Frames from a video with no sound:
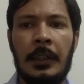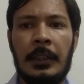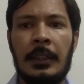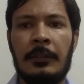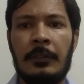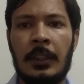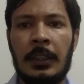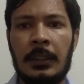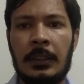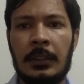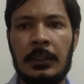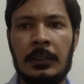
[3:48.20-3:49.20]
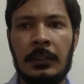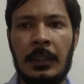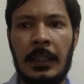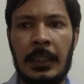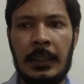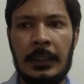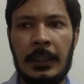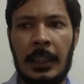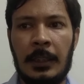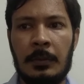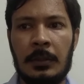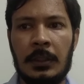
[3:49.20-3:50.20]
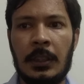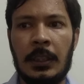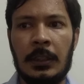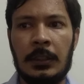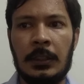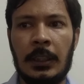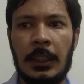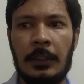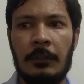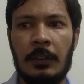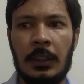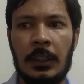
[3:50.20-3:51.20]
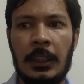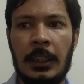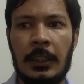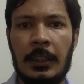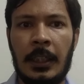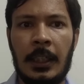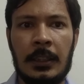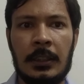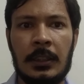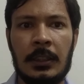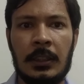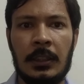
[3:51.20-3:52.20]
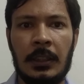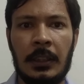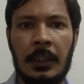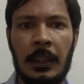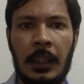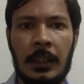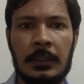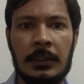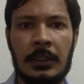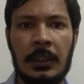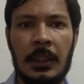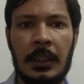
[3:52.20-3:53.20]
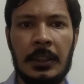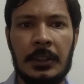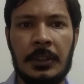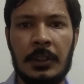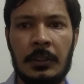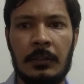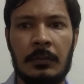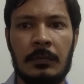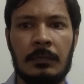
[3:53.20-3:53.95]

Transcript: different net types that is network address translation